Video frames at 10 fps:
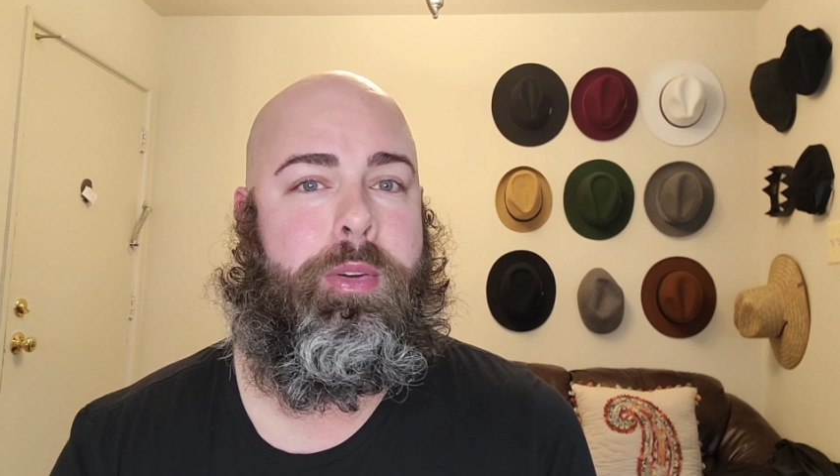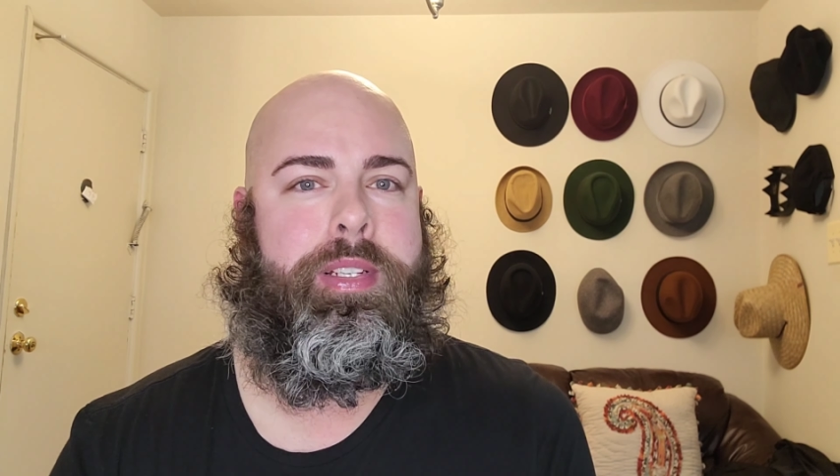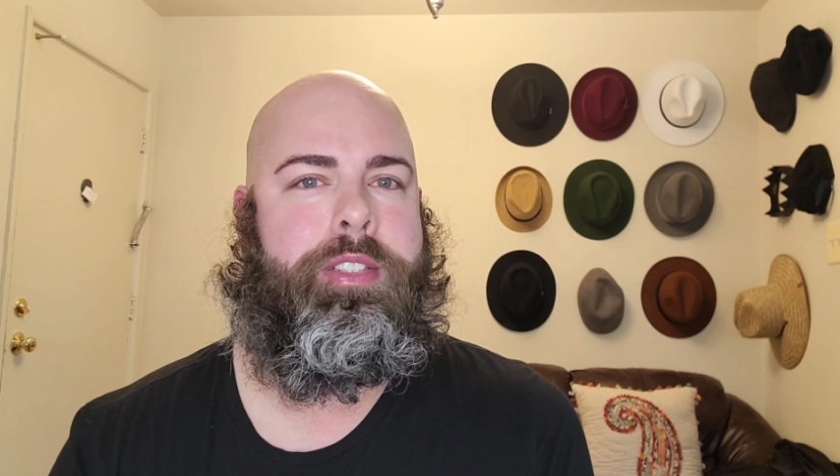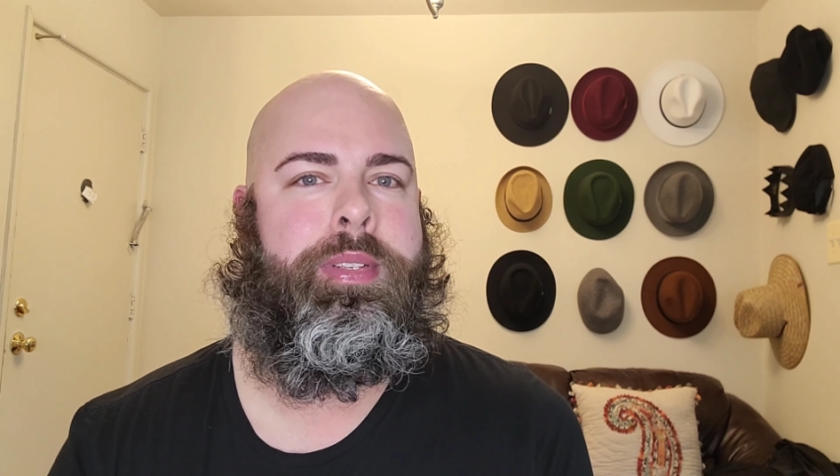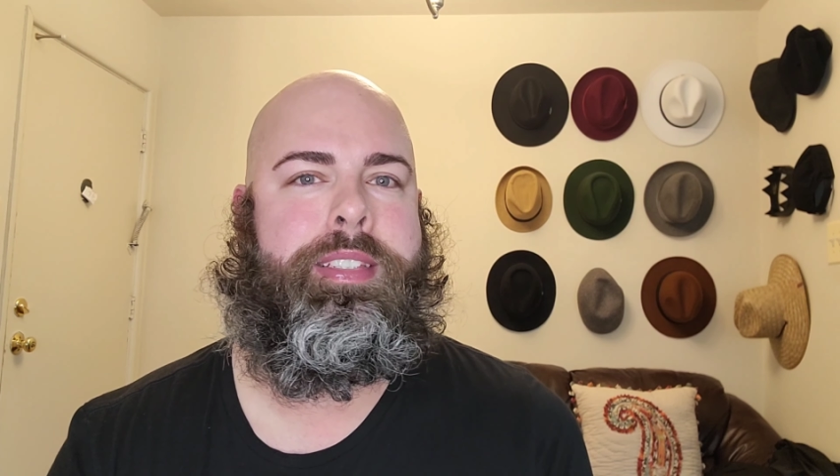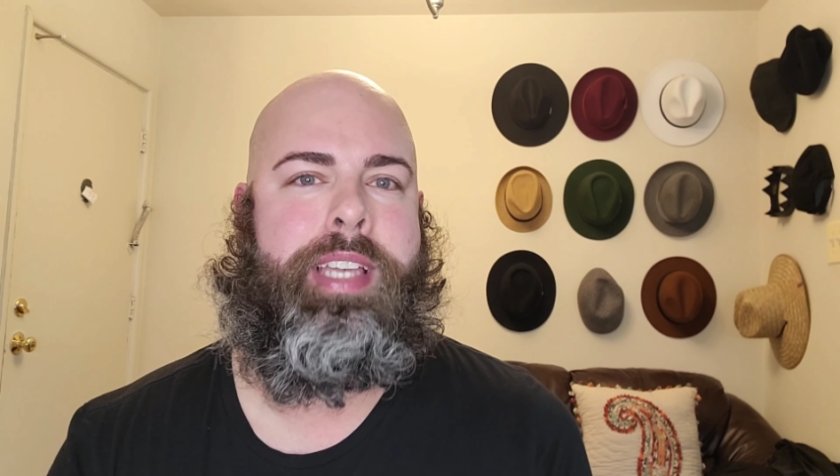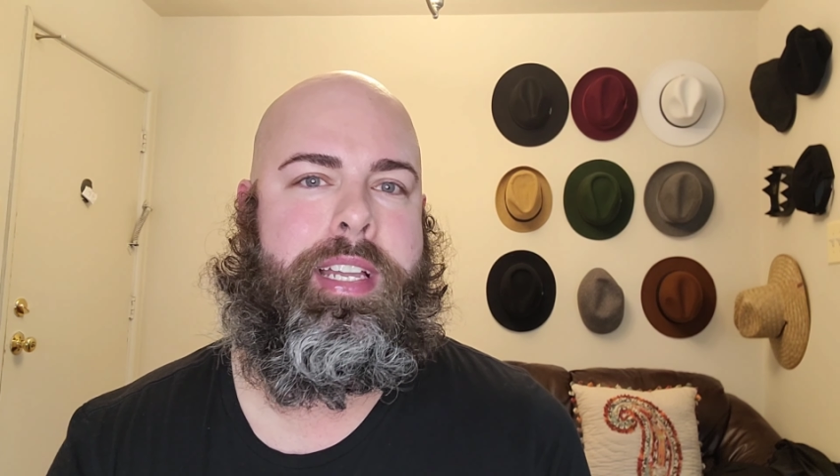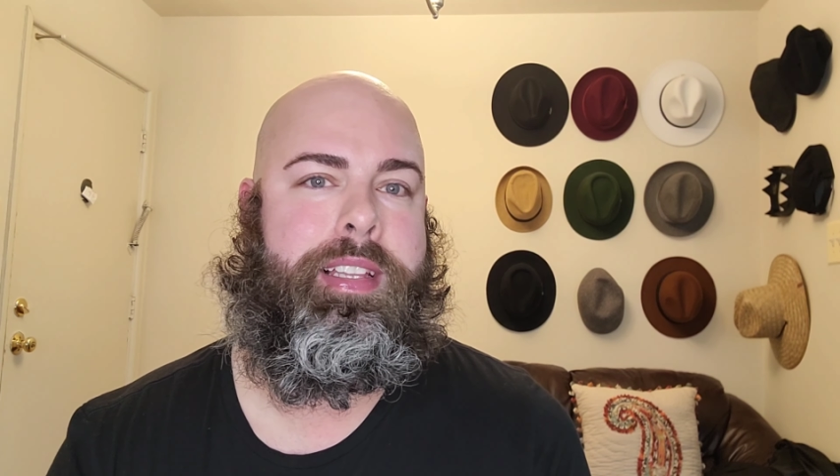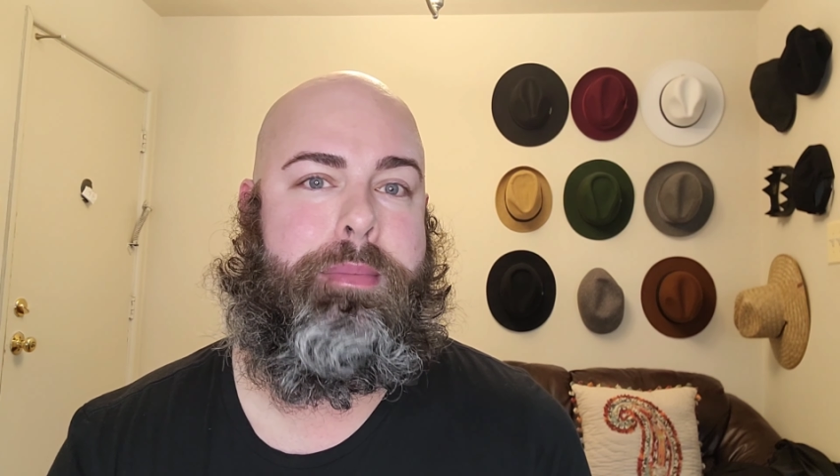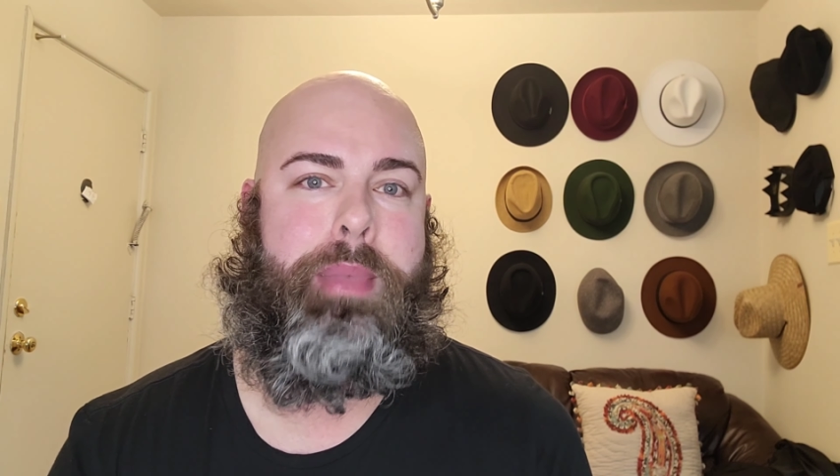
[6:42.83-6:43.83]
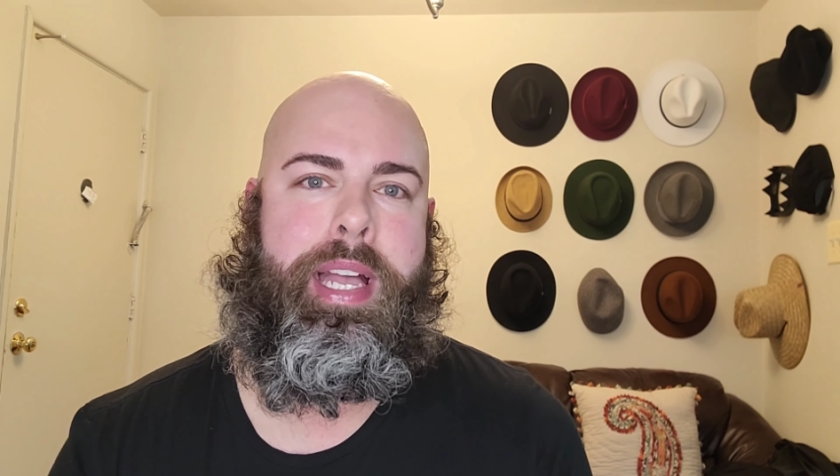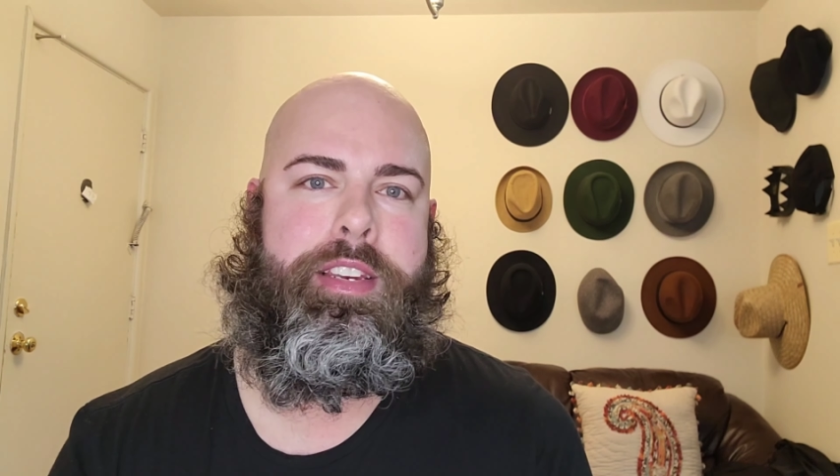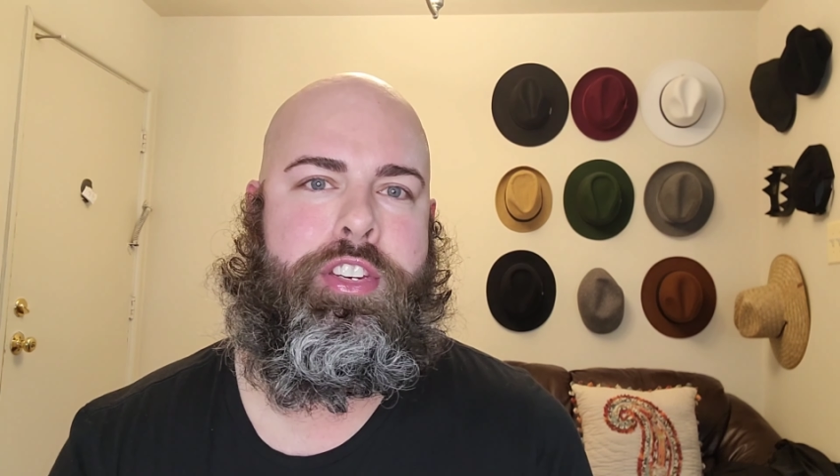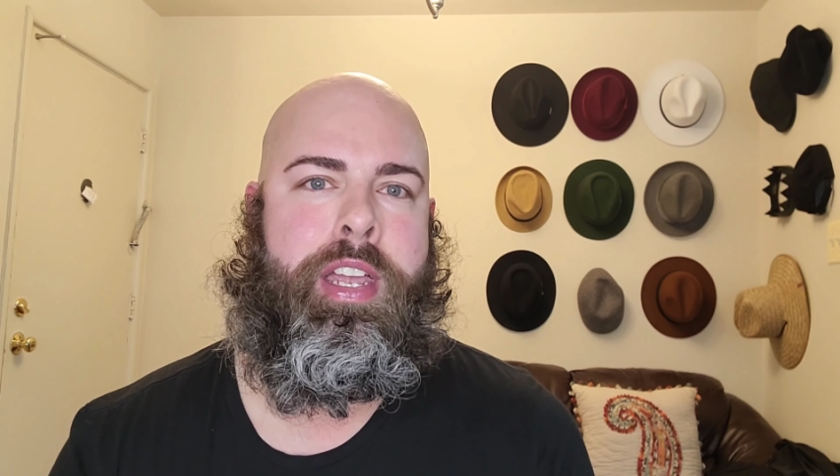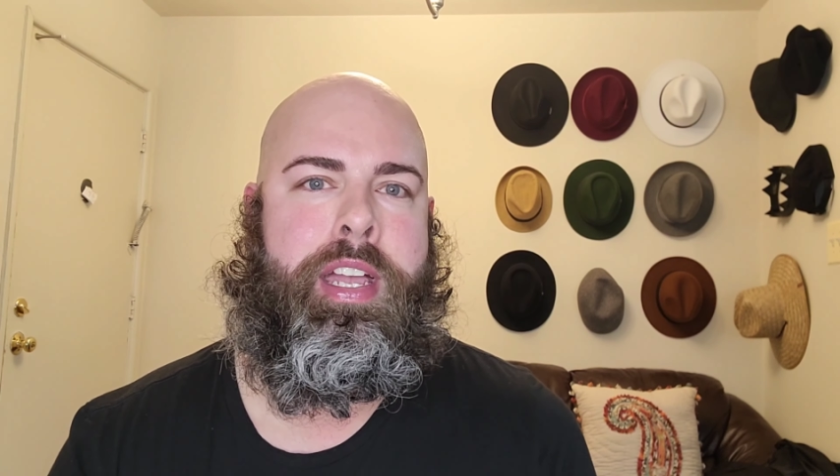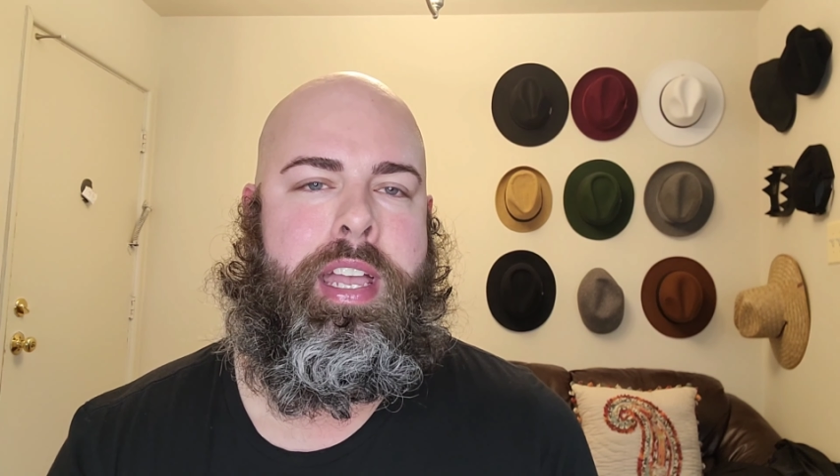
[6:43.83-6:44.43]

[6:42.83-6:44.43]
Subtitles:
going to exactly match,